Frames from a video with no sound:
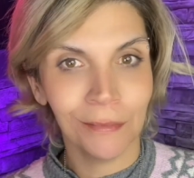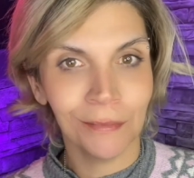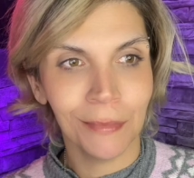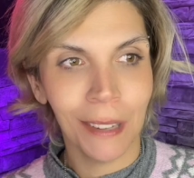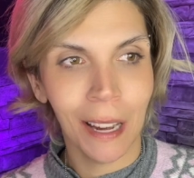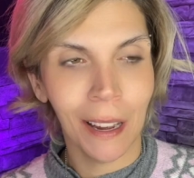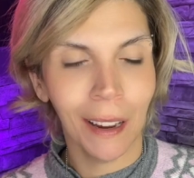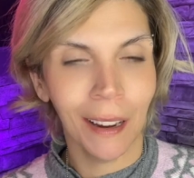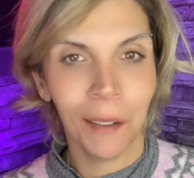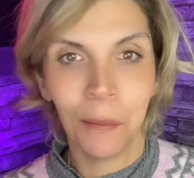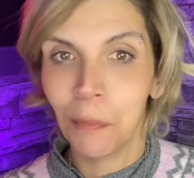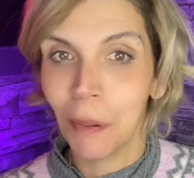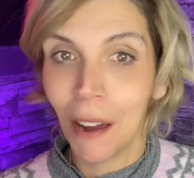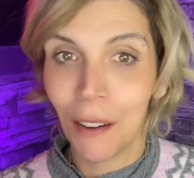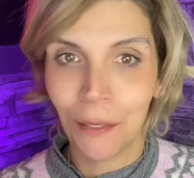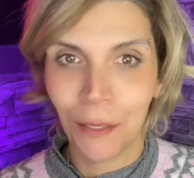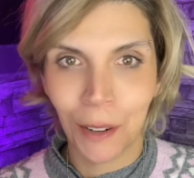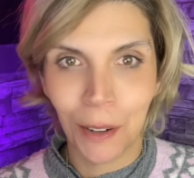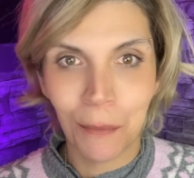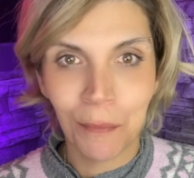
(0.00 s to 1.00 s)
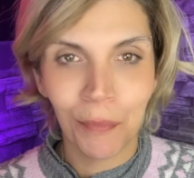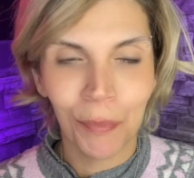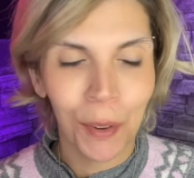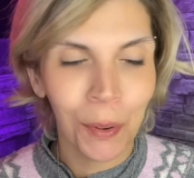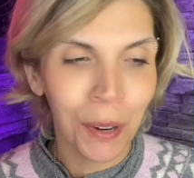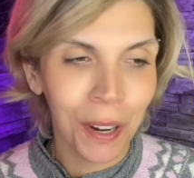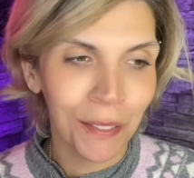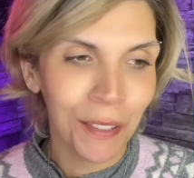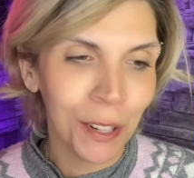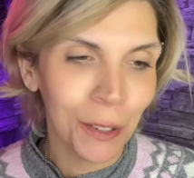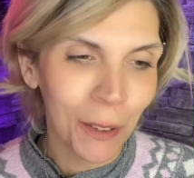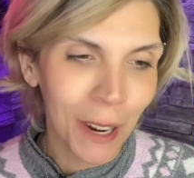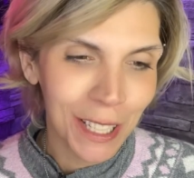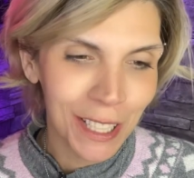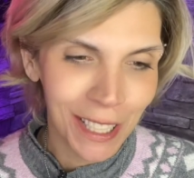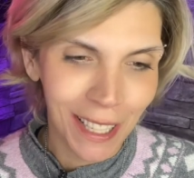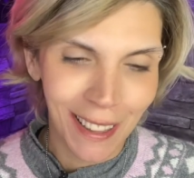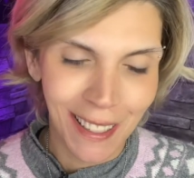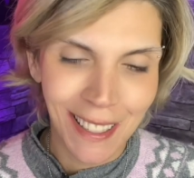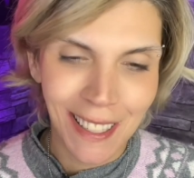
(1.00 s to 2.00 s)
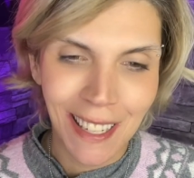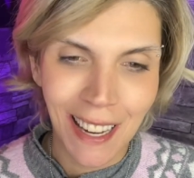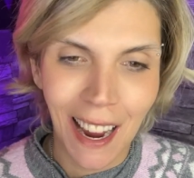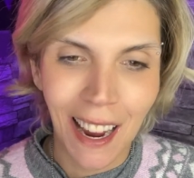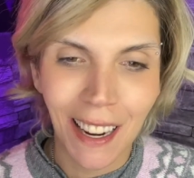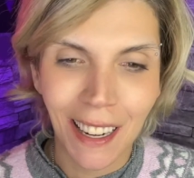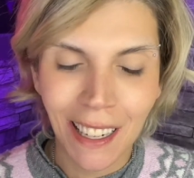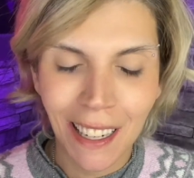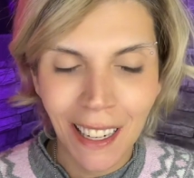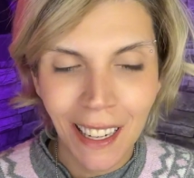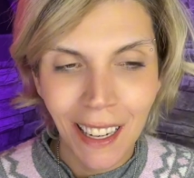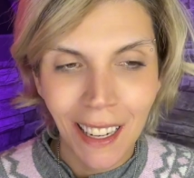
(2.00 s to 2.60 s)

my platform, wherever you're watching this at.